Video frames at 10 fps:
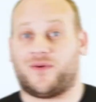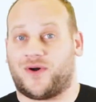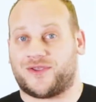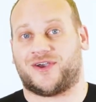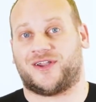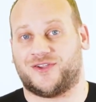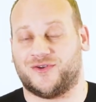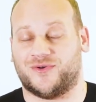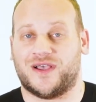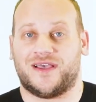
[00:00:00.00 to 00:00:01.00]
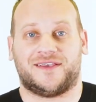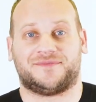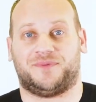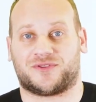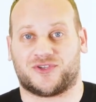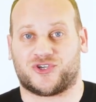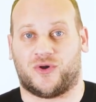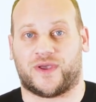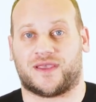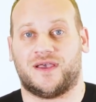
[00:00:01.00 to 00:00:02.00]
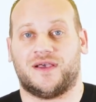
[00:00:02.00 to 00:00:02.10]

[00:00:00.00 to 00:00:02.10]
all you gotta do is book the showing.